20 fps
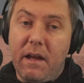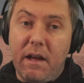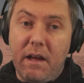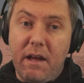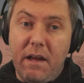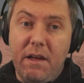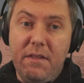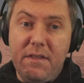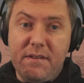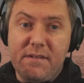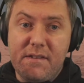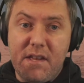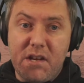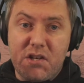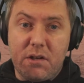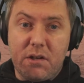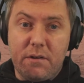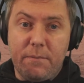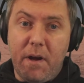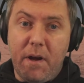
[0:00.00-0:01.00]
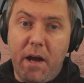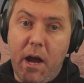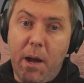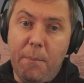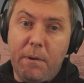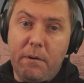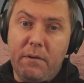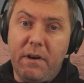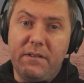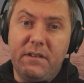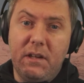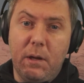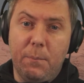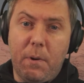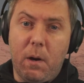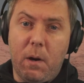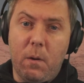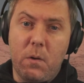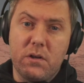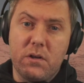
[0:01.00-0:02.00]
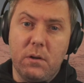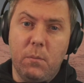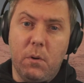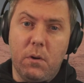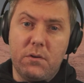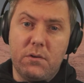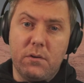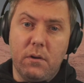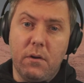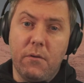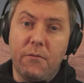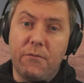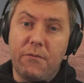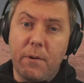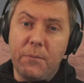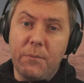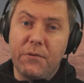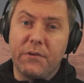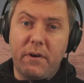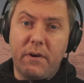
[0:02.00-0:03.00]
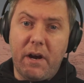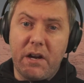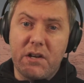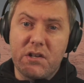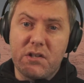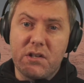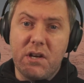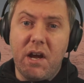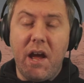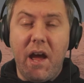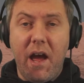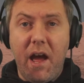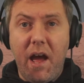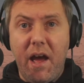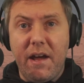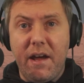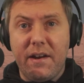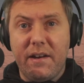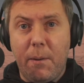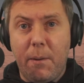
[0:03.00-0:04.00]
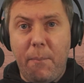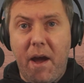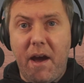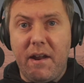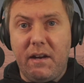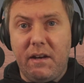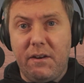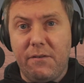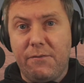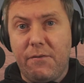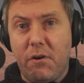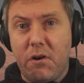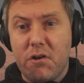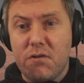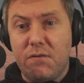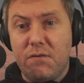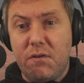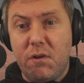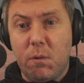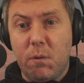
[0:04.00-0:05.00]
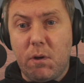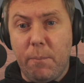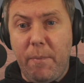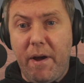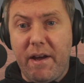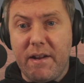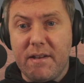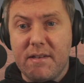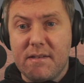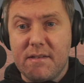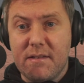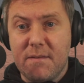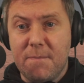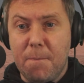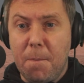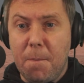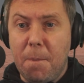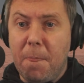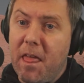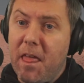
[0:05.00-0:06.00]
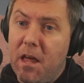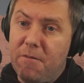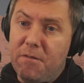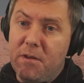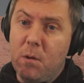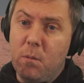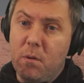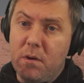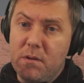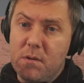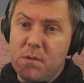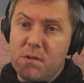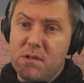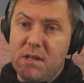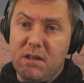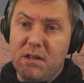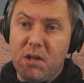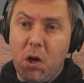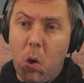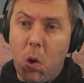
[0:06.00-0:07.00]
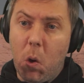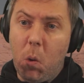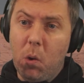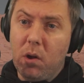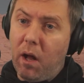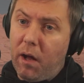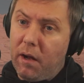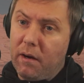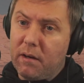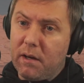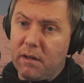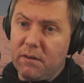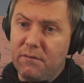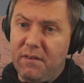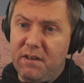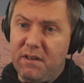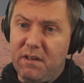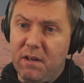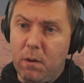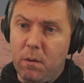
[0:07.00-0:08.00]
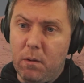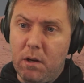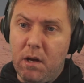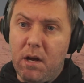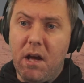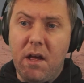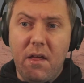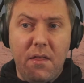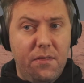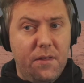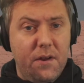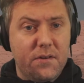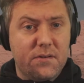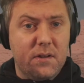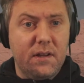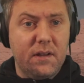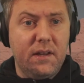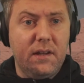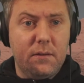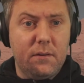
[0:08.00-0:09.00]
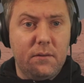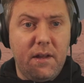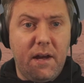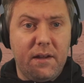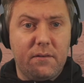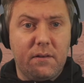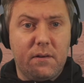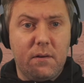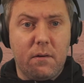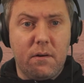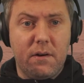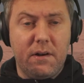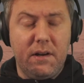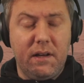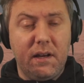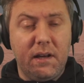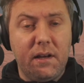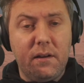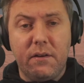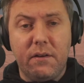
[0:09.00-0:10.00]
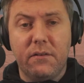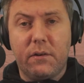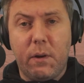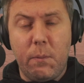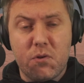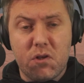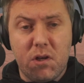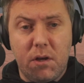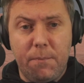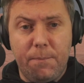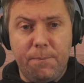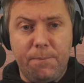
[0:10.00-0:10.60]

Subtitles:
In this session, I'm creating a PowerShell module from scratch, and I'm adding the first few commands. If you want to see the whole uncut video, there's a link to that recording in the description.